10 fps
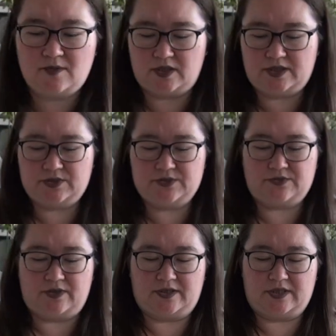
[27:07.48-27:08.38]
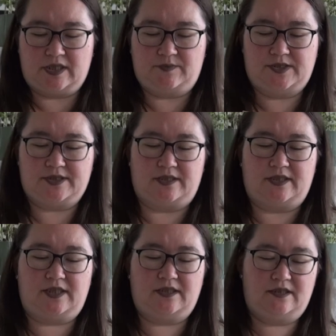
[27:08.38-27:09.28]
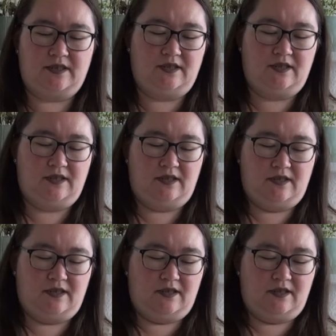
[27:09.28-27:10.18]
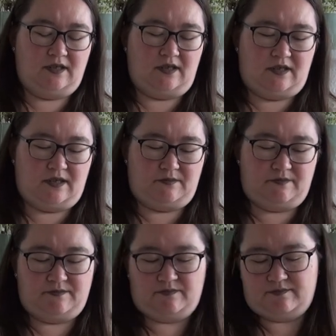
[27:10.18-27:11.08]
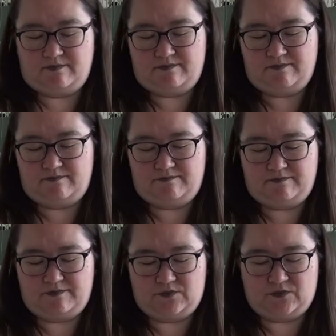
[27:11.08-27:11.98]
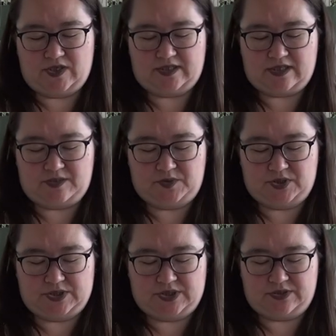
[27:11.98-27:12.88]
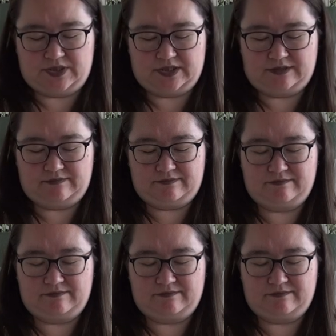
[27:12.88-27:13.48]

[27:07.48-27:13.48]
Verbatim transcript: I do try to keep it tidy. Um, right now I'm just going